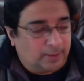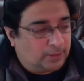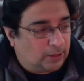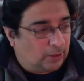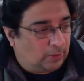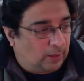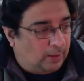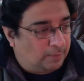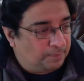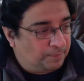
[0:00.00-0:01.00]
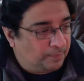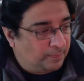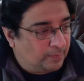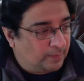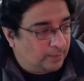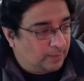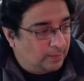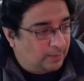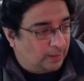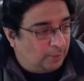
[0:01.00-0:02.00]
So,
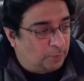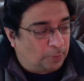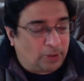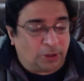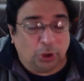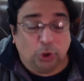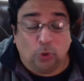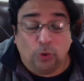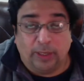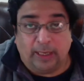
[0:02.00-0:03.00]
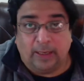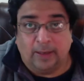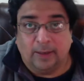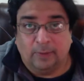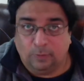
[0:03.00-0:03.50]
if you put a story,